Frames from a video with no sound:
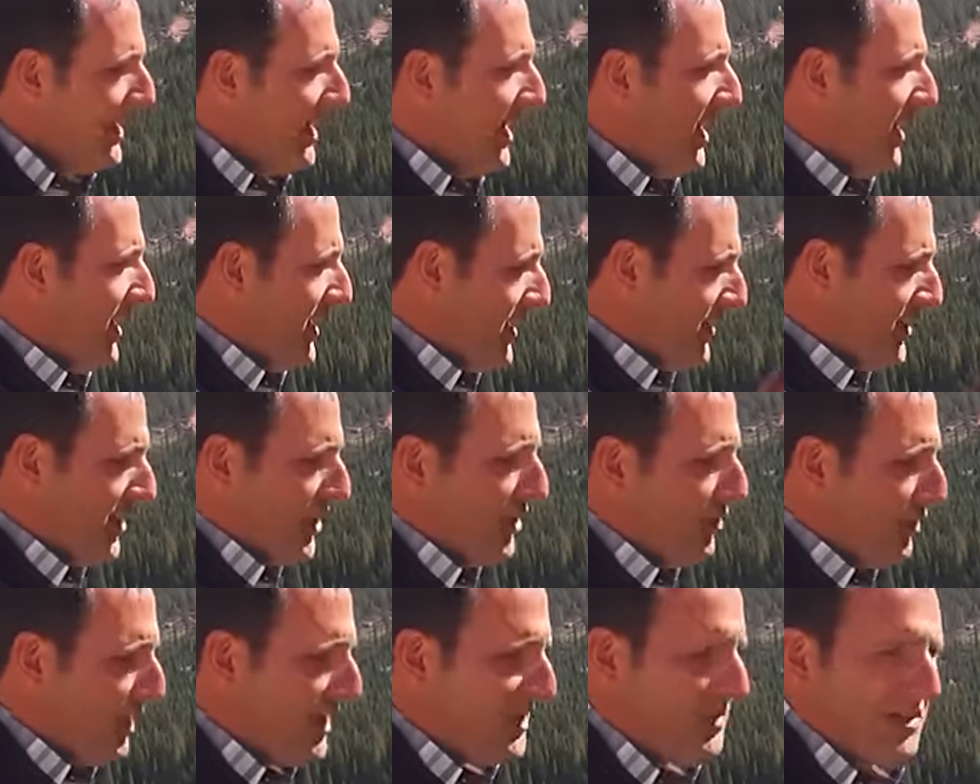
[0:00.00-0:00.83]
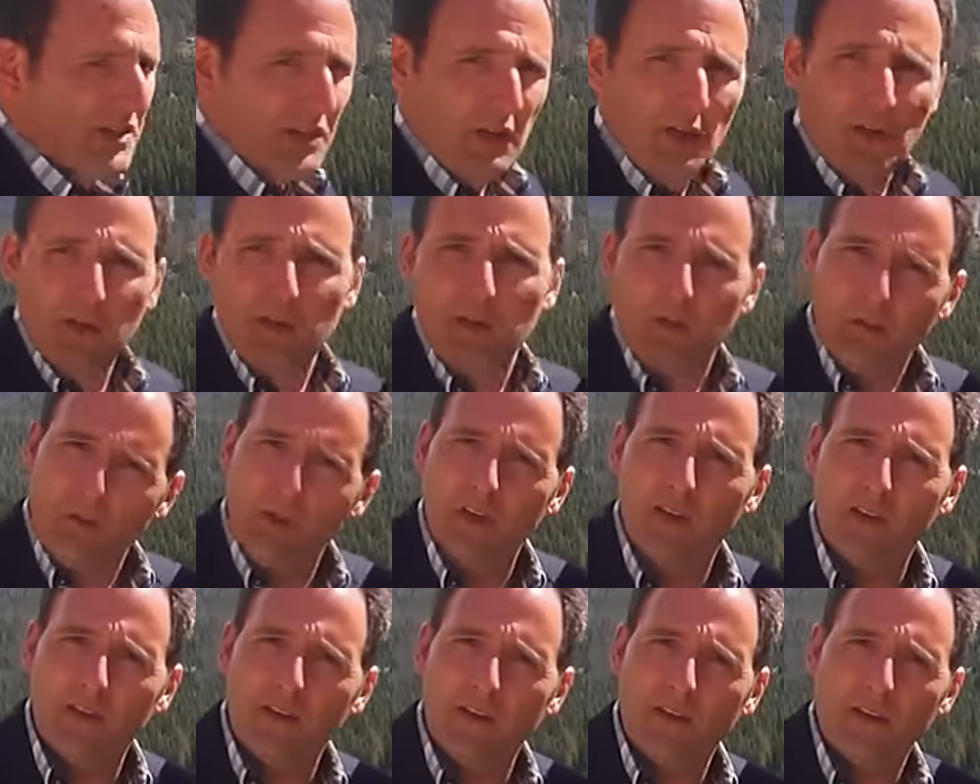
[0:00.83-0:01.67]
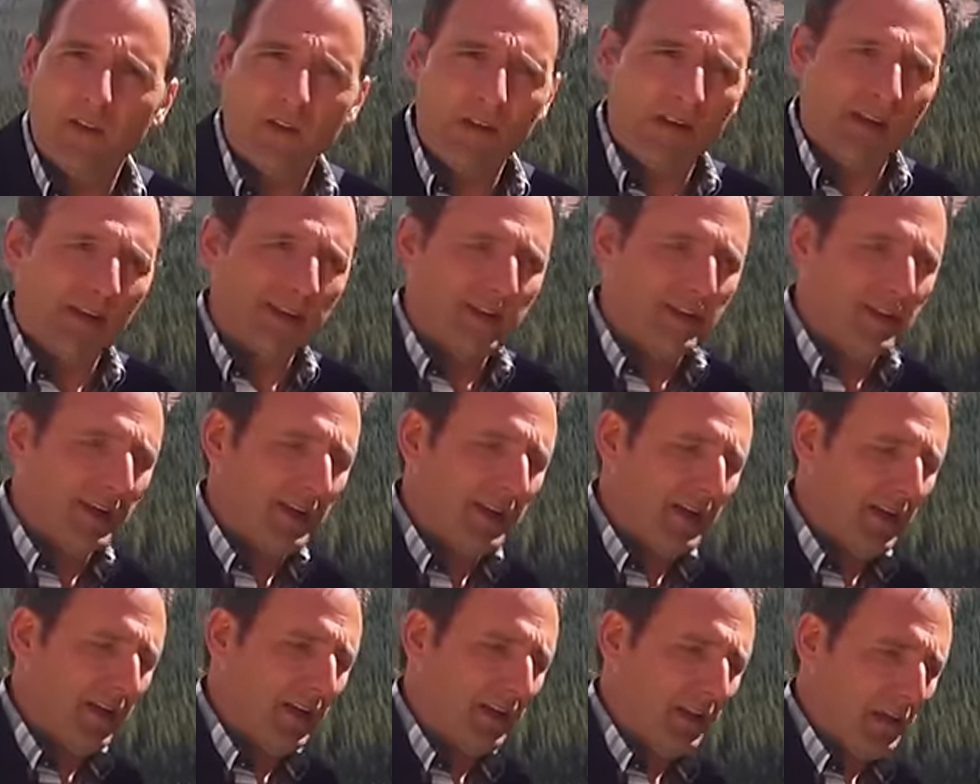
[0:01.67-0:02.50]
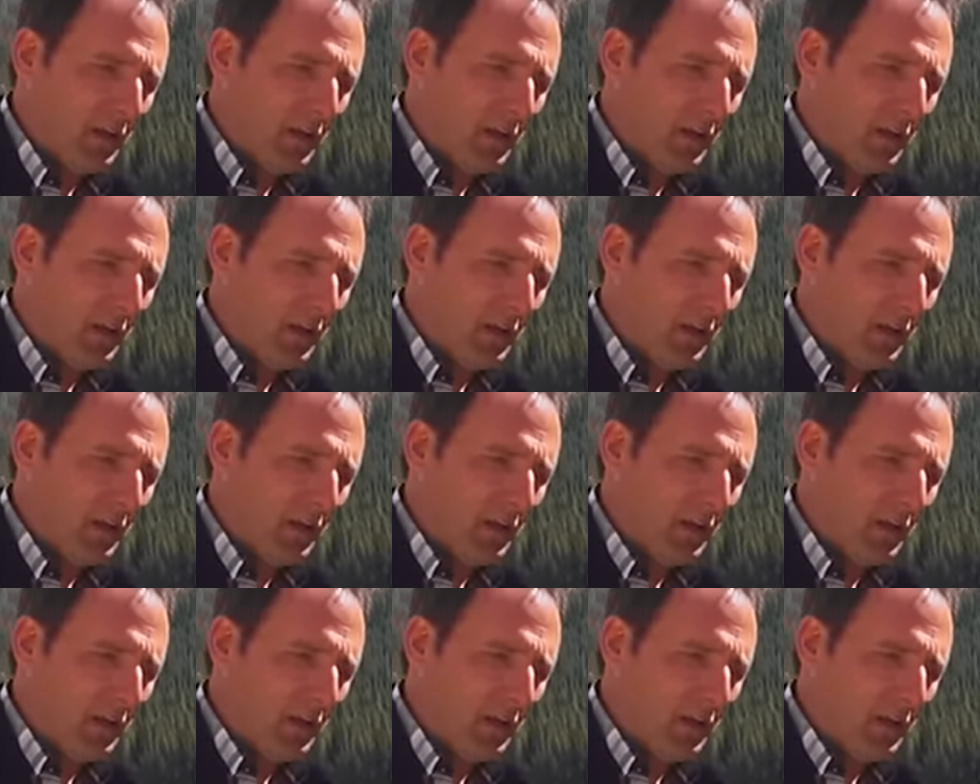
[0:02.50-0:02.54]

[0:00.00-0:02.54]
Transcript: Uh, in the U S, the only one that the uh,